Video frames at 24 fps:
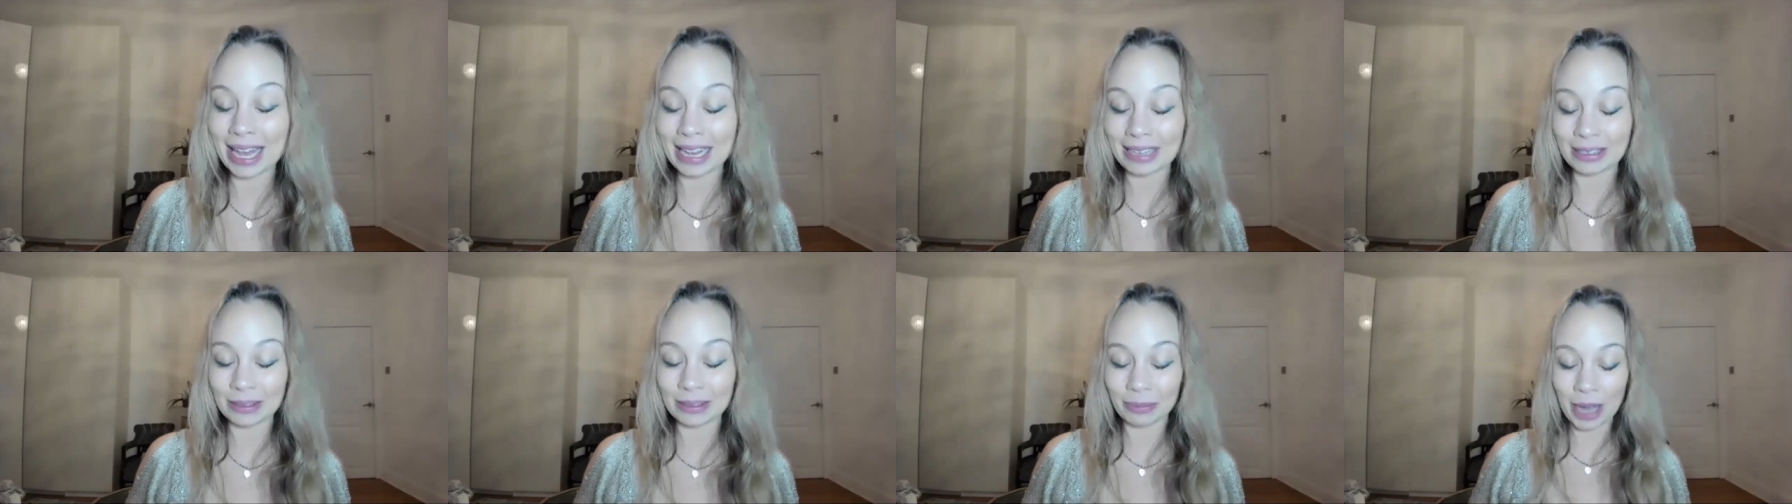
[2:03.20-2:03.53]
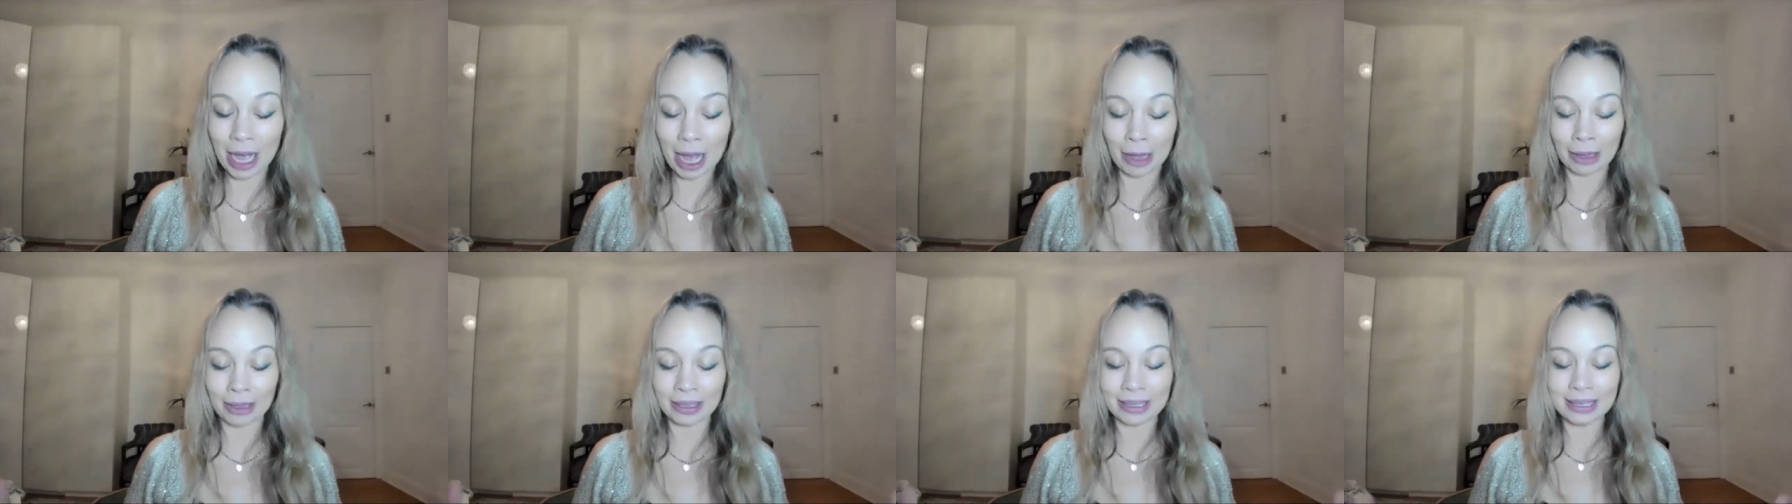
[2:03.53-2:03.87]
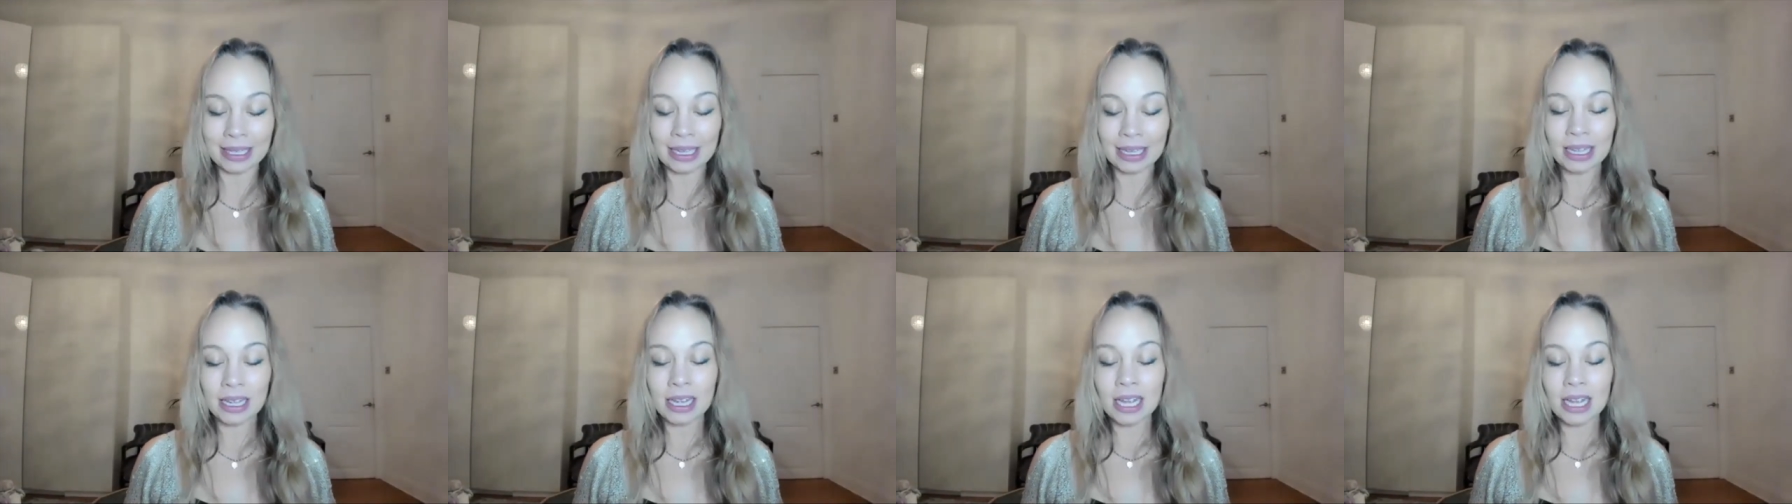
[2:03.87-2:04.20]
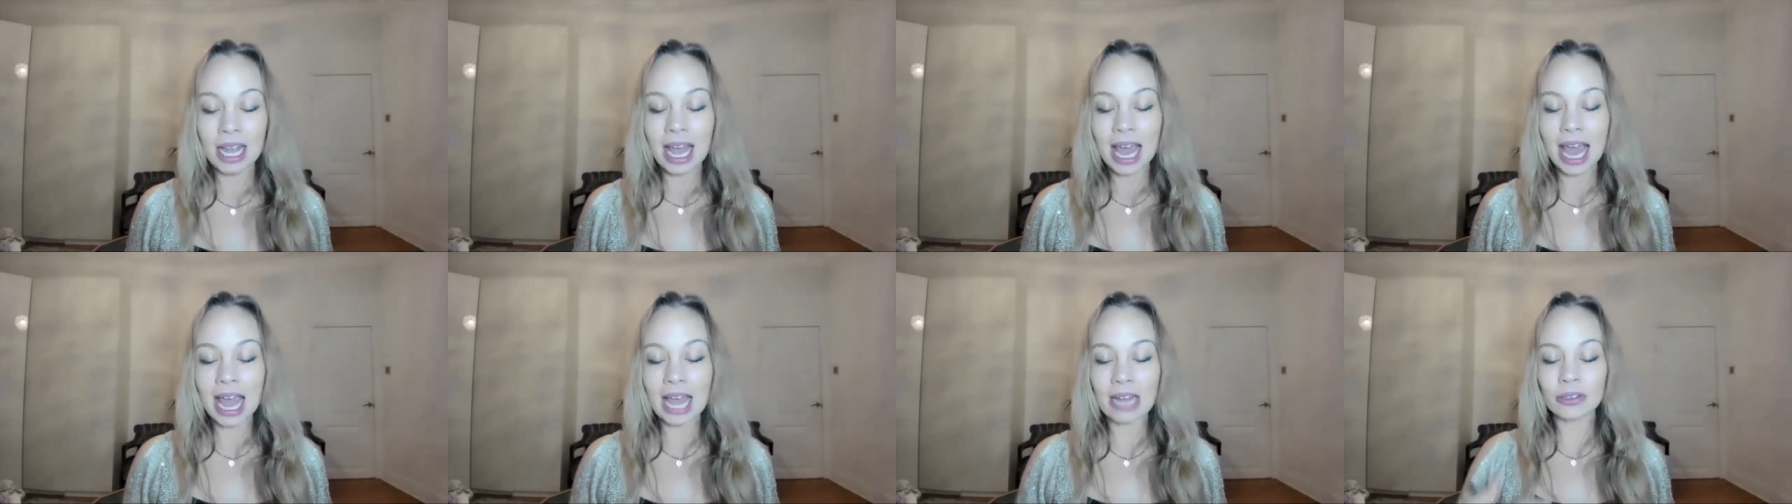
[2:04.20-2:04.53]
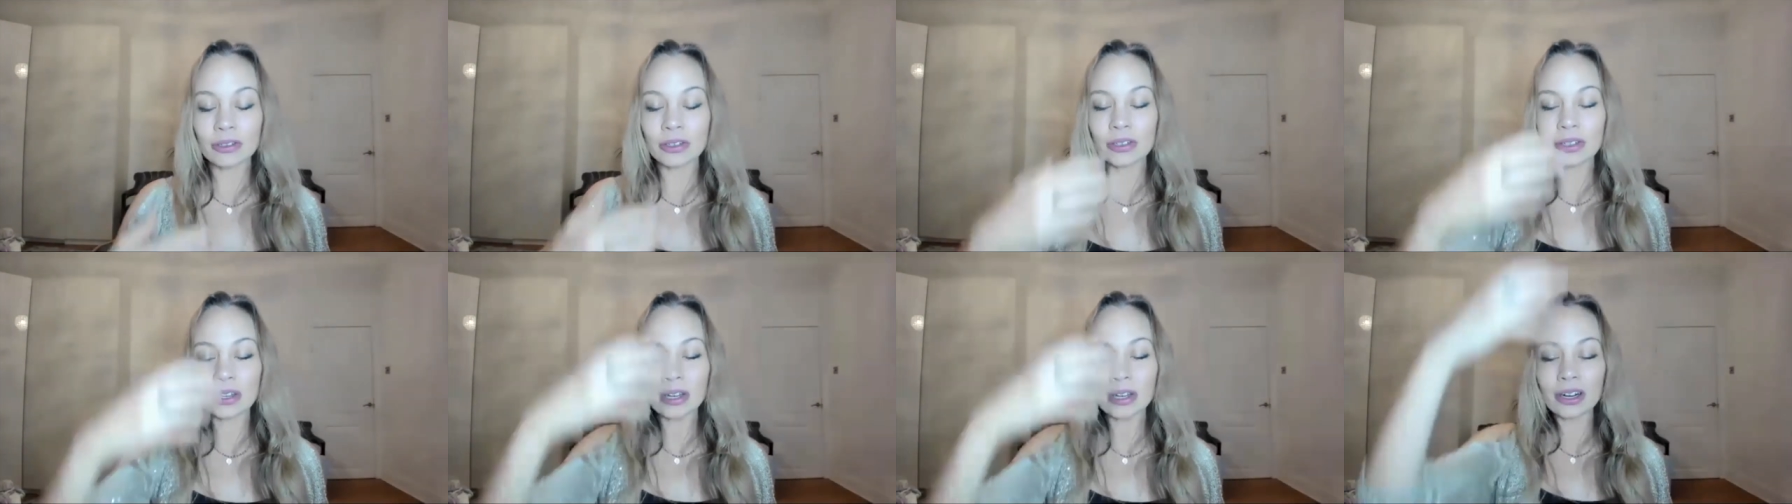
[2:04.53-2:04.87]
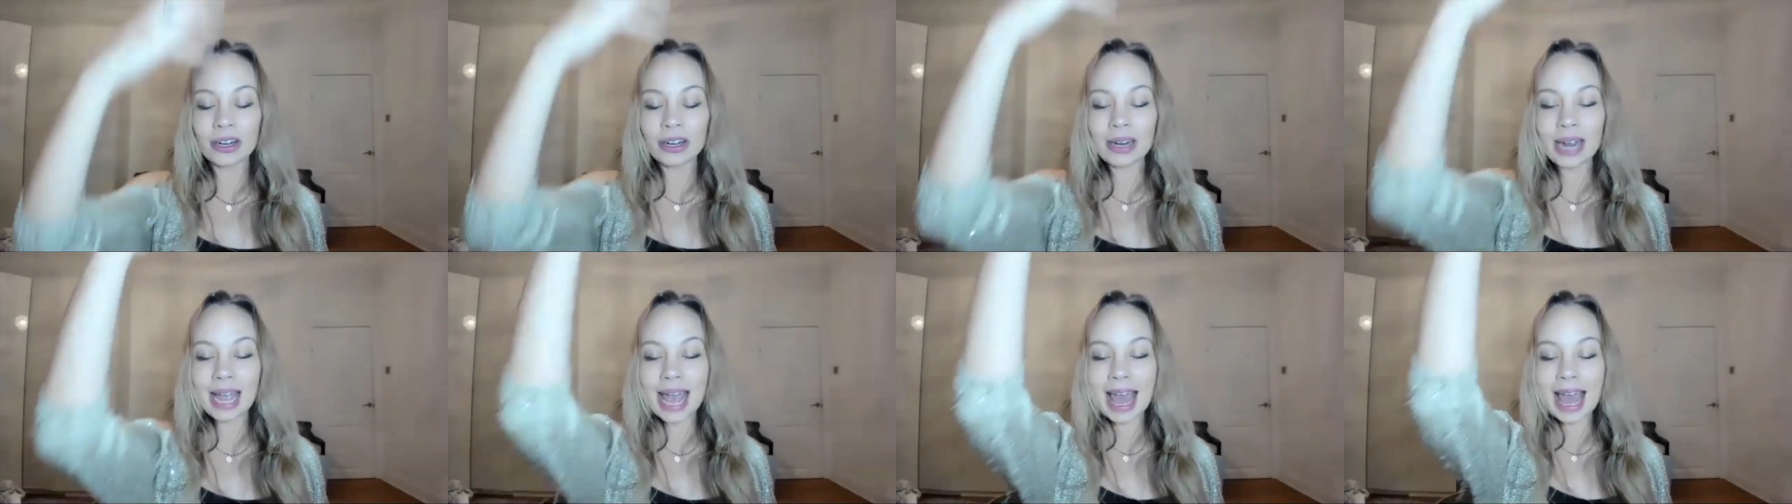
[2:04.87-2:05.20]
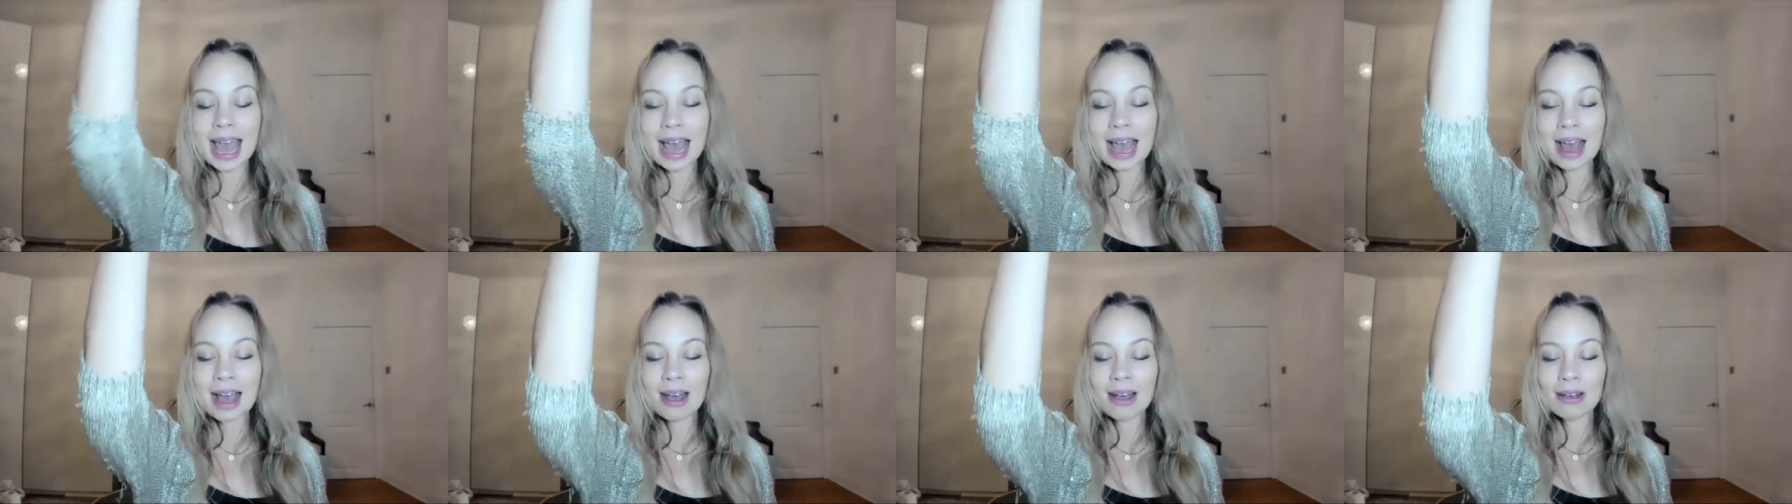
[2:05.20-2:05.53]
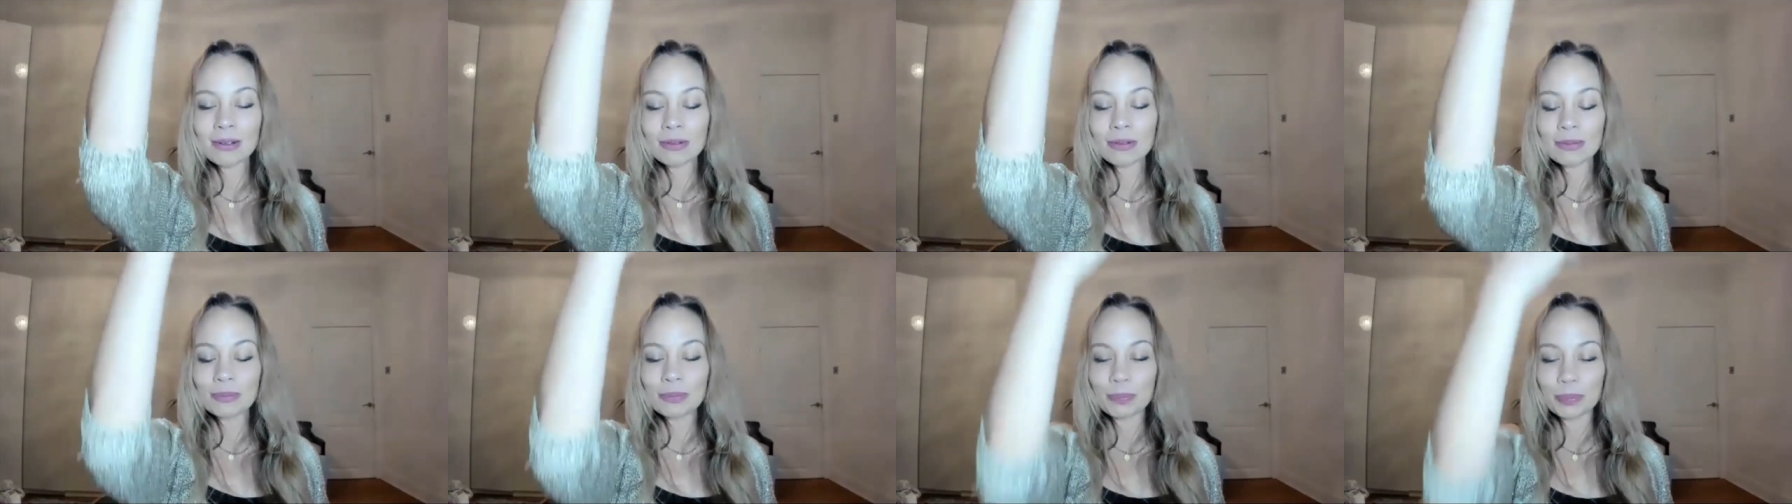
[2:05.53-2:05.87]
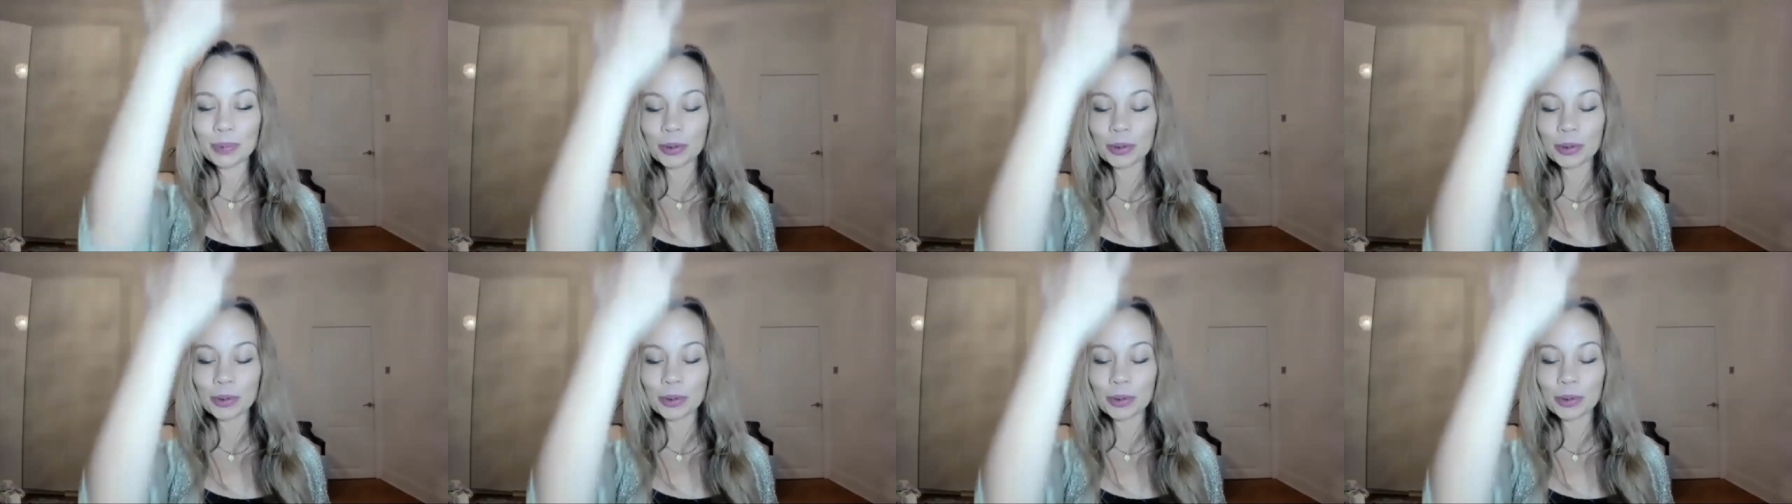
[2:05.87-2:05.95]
as well. And so our